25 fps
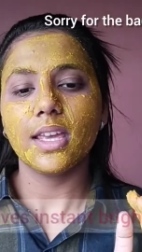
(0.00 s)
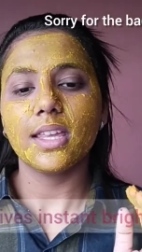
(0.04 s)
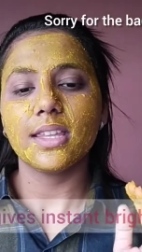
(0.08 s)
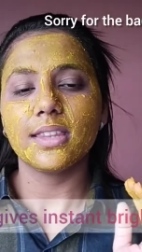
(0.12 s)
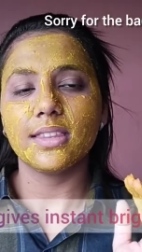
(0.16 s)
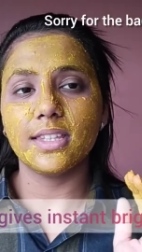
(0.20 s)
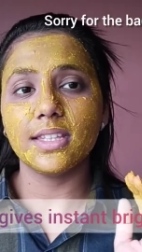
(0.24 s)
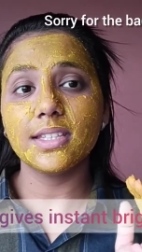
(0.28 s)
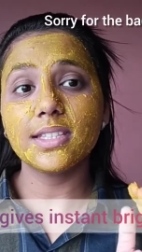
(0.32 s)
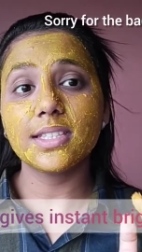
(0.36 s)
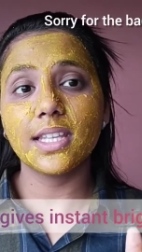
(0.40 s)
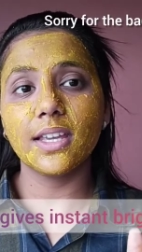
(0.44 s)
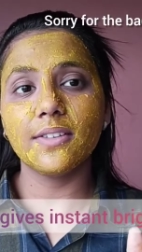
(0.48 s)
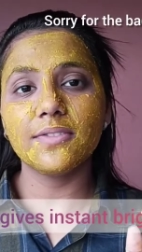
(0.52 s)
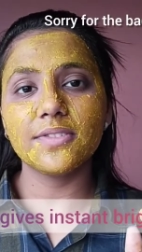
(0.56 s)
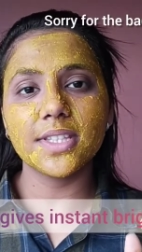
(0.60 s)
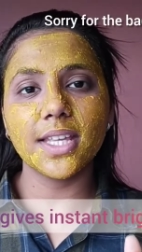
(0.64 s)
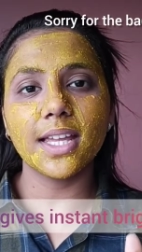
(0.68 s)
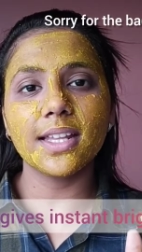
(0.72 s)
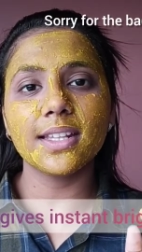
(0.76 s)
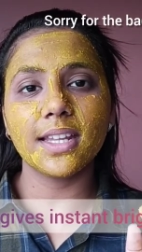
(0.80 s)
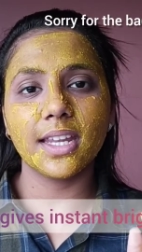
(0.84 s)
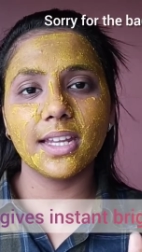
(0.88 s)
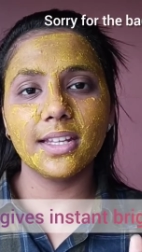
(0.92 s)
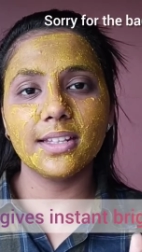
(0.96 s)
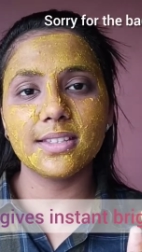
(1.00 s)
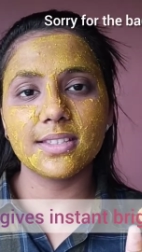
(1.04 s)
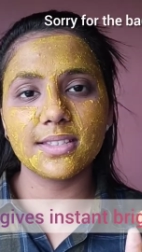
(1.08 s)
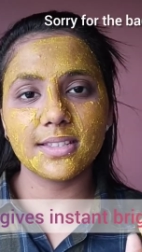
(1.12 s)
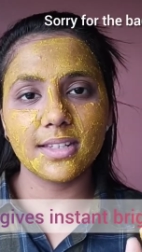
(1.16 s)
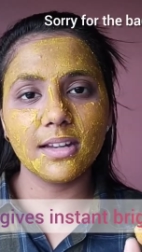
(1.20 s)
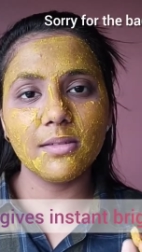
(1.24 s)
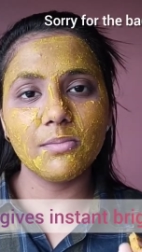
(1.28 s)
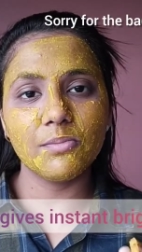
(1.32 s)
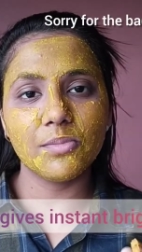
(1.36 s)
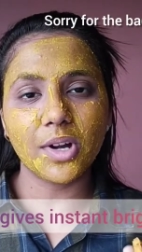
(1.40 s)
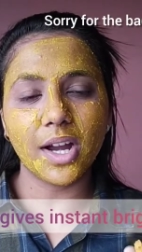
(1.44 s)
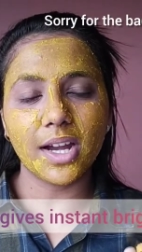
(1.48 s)
This gives an
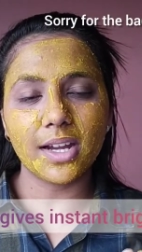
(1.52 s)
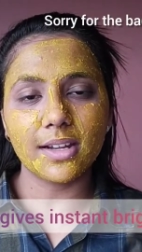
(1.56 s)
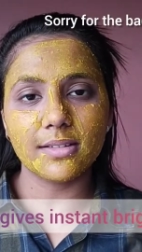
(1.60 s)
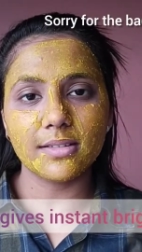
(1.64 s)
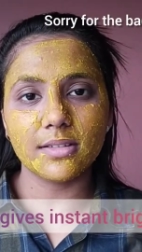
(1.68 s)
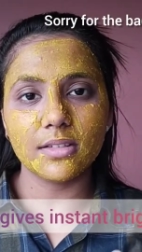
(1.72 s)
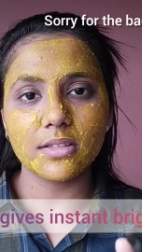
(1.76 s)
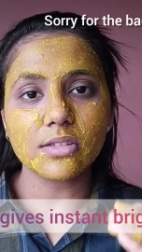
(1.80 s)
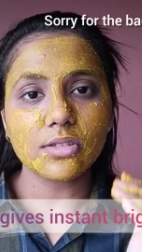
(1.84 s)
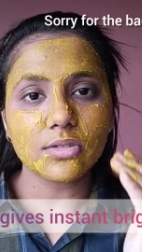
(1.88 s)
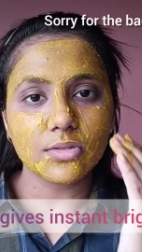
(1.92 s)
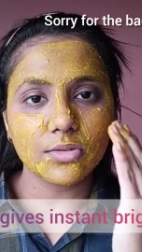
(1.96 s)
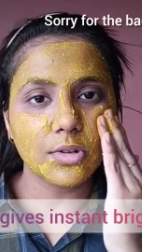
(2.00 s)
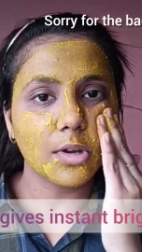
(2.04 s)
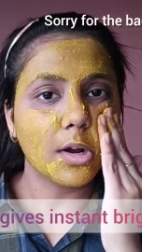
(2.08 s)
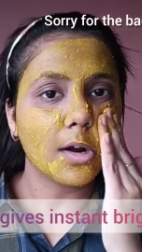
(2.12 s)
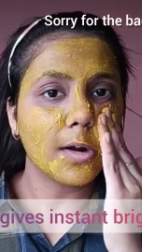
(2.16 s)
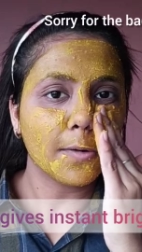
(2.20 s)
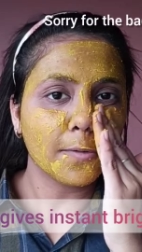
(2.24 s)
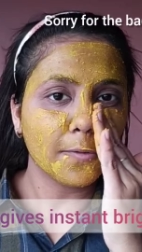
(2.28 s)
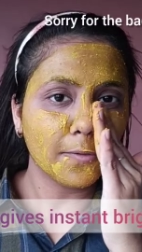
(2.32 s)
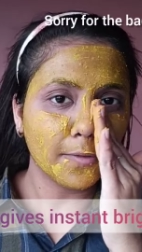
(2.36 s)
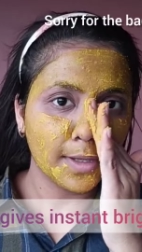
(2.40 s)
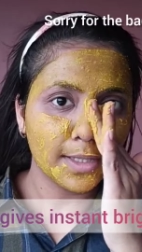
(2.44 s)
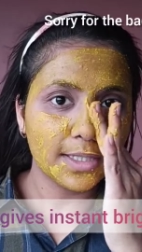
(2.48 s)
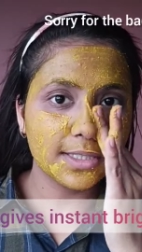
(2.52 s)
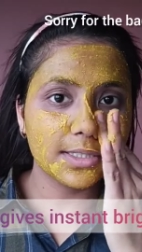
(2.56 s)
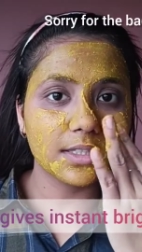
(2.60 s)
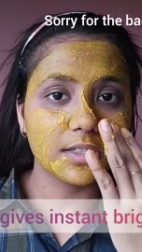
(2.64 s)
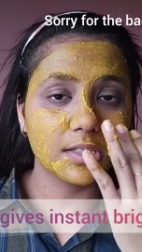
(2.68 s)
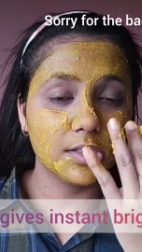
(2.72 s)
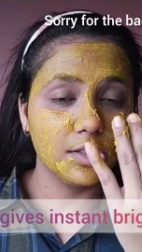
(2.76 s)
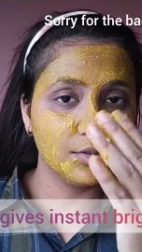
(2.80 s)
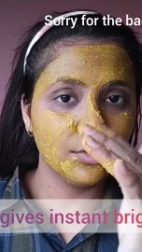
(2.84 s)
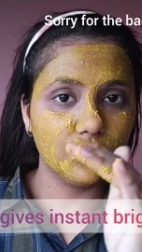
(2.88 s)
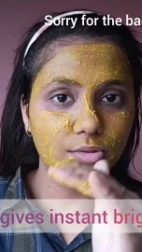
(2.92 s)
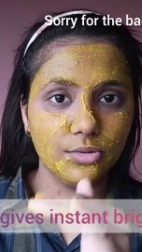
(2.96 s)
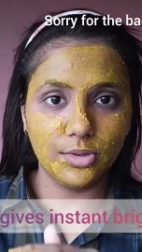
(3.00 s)
instant brightness to your face
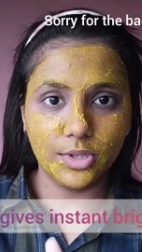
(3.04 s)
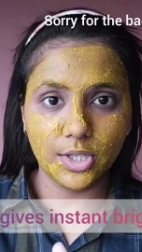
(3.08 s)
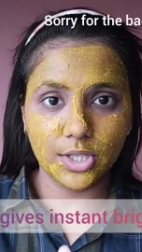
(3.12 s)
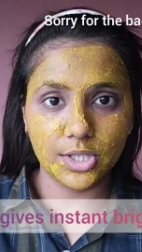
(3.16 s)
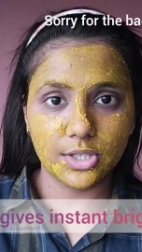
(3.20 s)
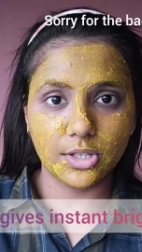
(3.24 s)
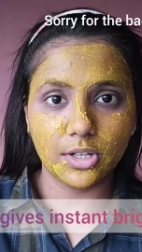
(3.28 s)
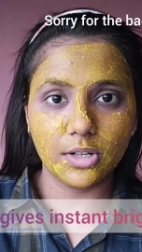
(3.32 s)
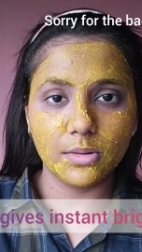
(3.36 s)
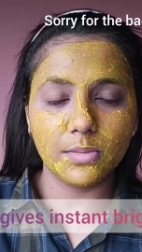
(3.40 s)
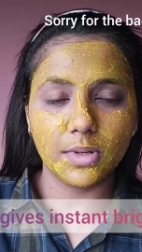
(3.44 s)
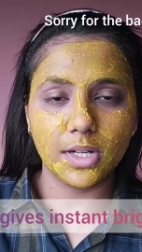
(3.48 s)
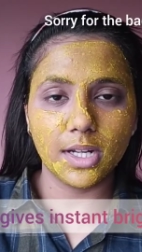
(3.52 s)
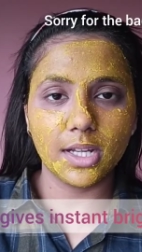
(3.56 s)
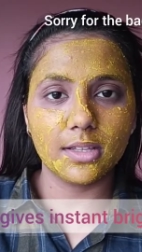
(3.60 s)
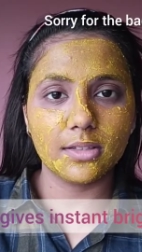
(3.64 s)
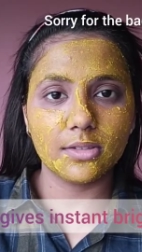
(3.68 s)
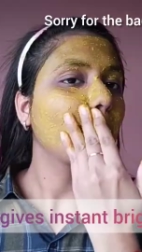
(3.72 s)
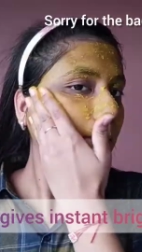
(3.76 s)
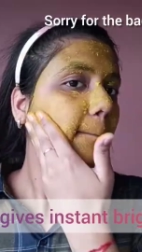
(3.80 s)
due to the turmeric.